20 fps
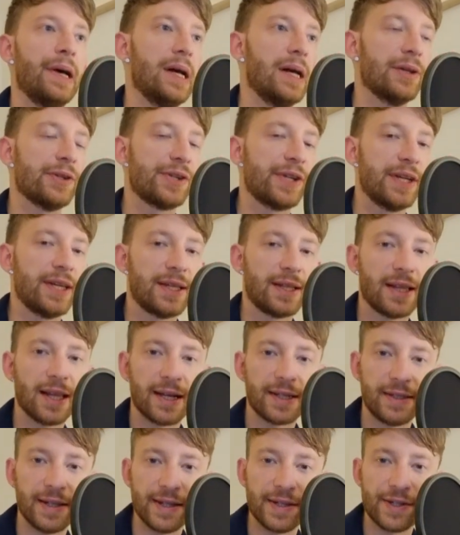say it
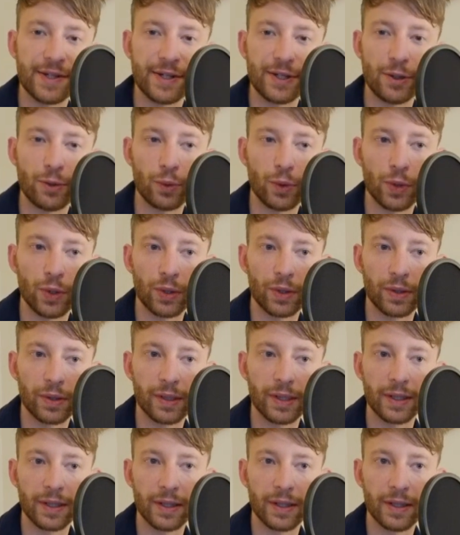like this: you
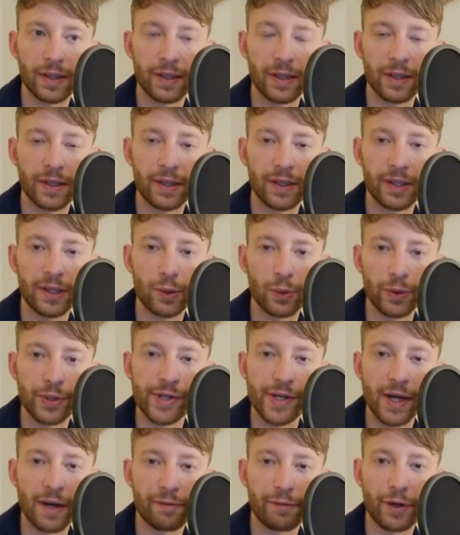will
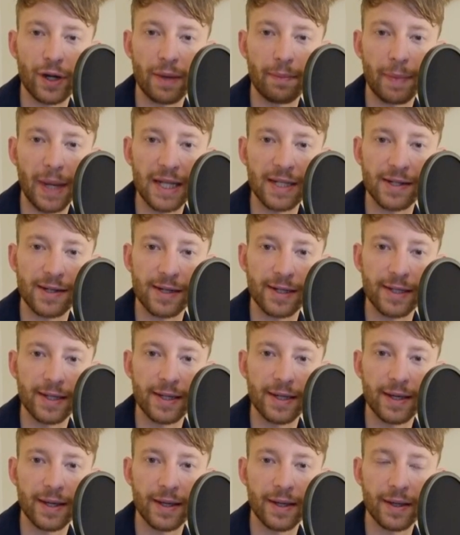suffer
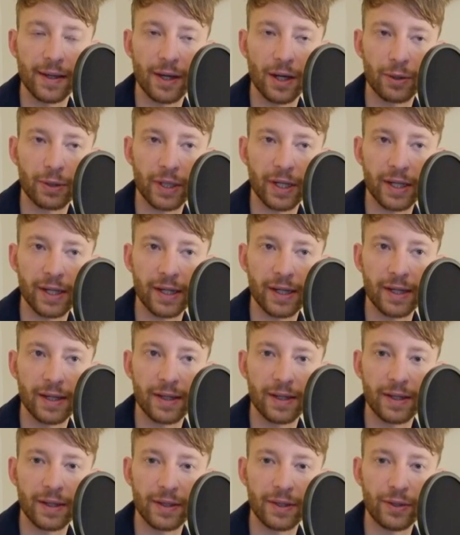immensely. Okay,
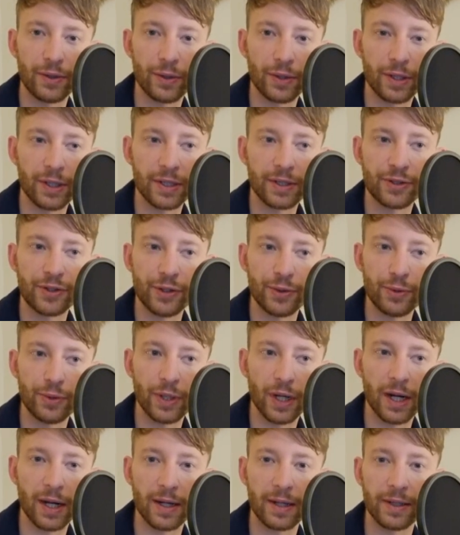you're too
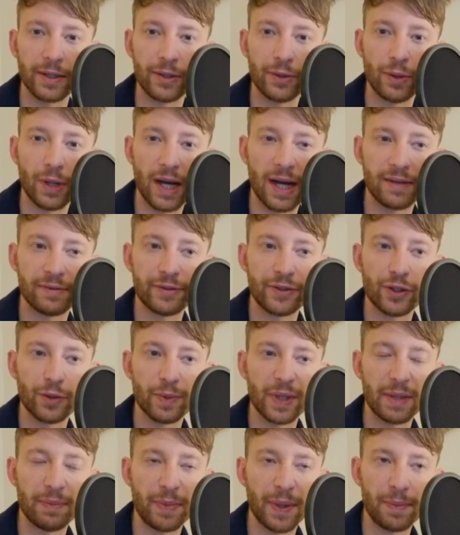young. You have too
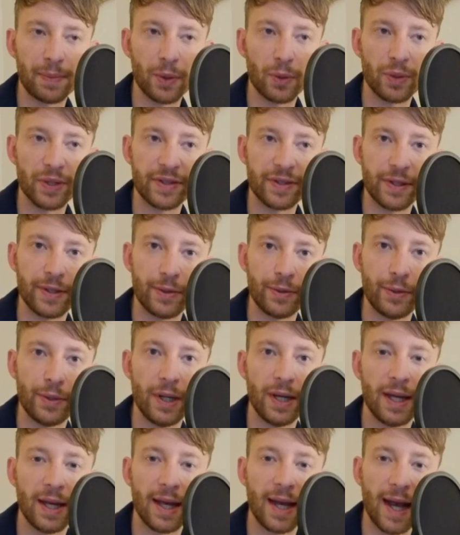many people with you
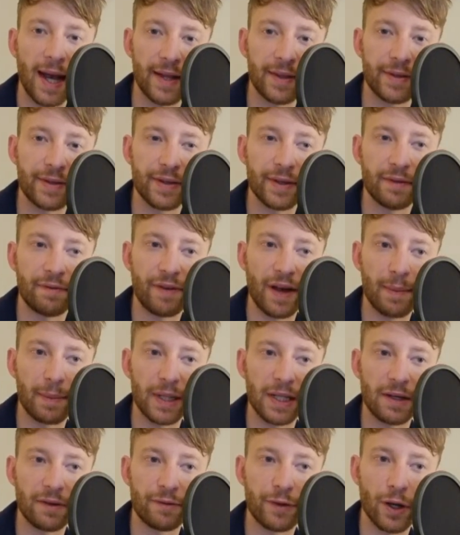and a
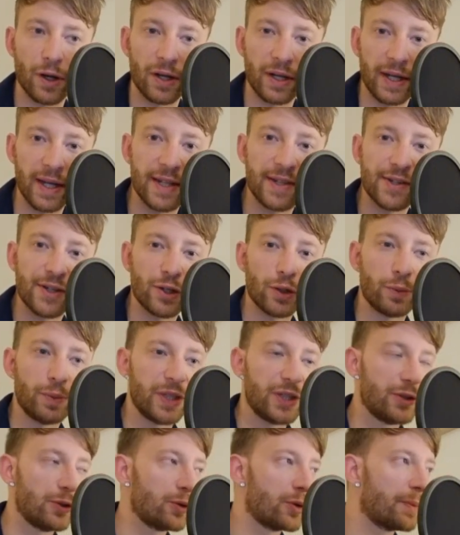family of young kids. You'll be
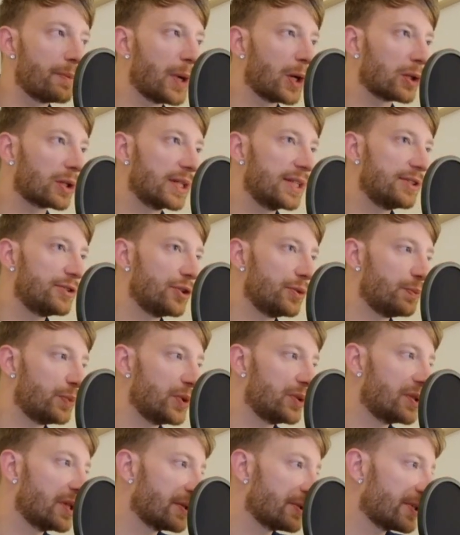too remotely to
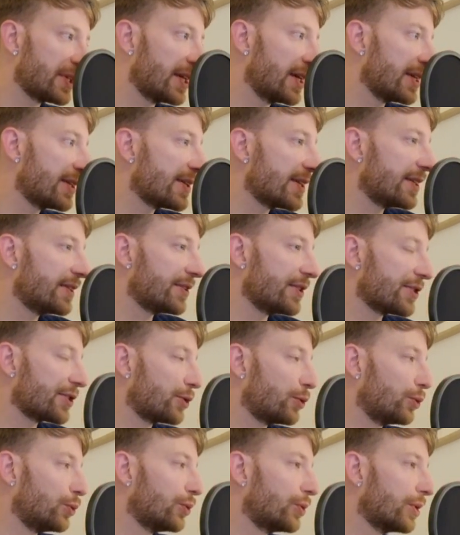put those kids into
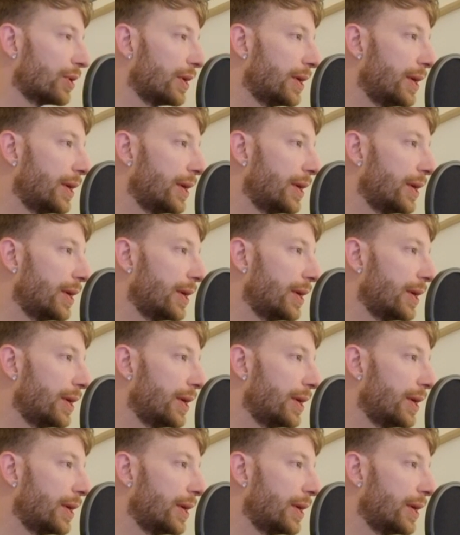school.